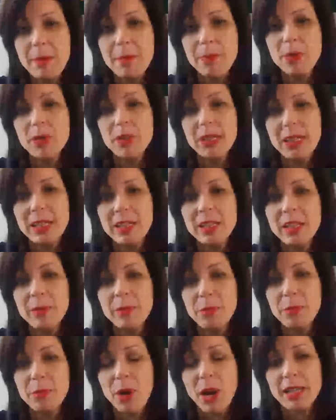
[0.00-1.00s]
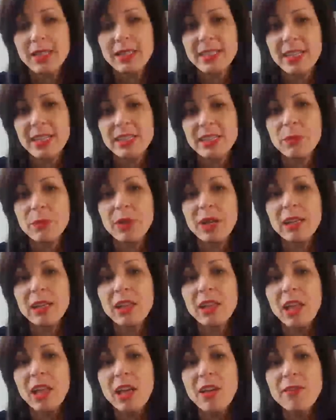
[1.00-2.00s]
people in the process. And what I
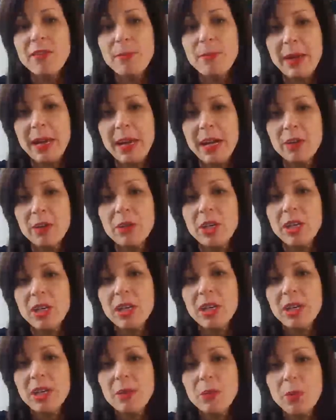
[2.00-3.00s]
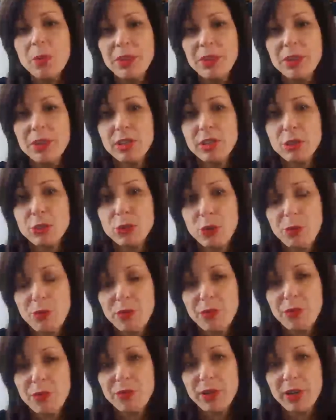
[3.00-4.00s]
love about what the Detroit
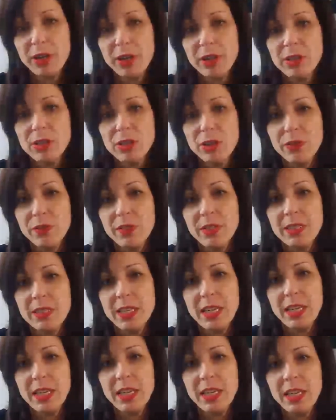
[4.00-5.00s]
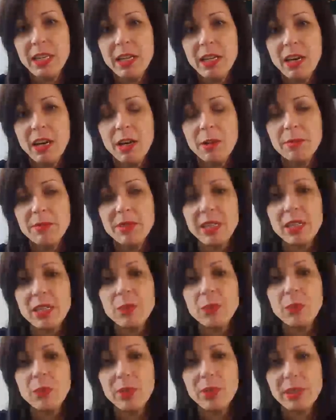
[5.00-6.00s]
Riverfront Conservancy um, did with the
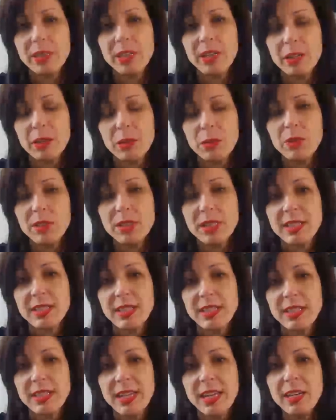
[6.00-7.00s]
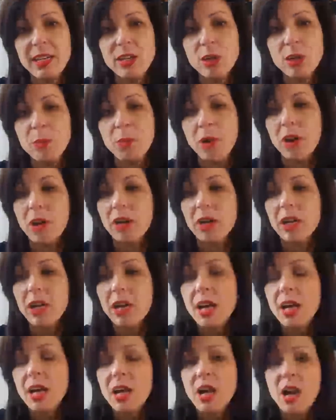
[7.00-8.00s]
Wilson Centennial Park um, is they
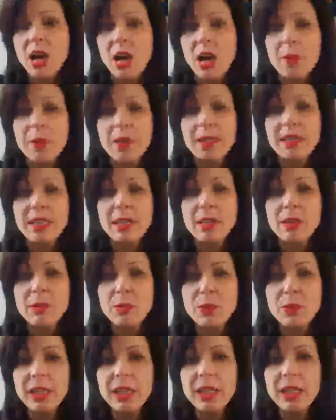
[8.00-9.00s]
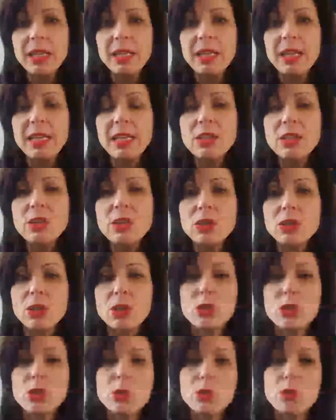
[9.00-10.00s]
really they didn't just assume that
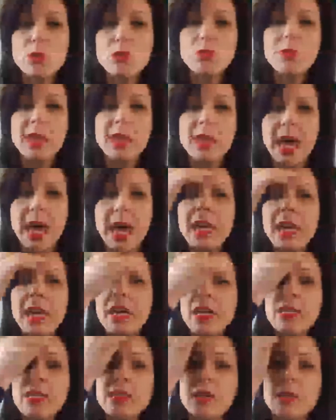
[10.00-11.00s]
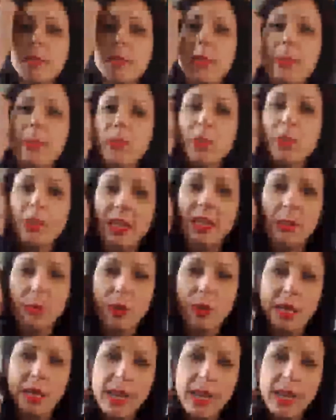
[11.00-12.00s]
the people that they were engaging had
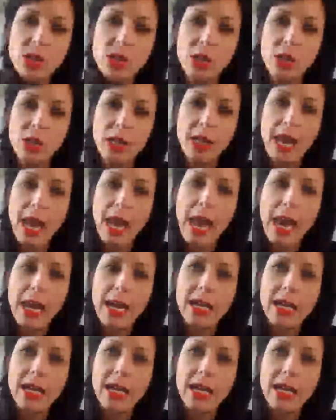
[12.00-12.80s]
um,